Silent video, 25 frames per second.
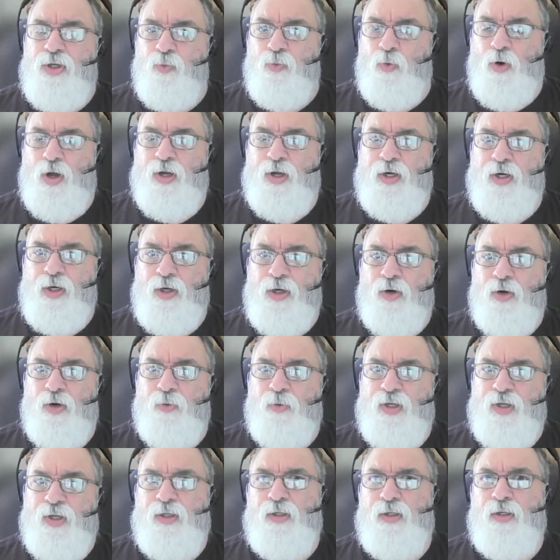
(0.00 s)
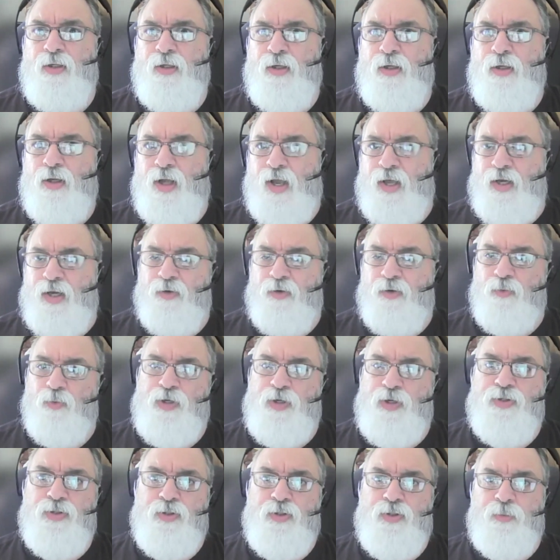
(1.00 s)
want to go in at a
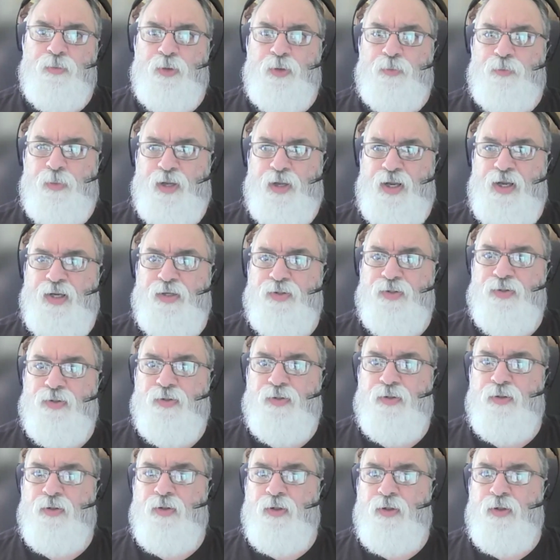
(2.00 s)
reasonable pace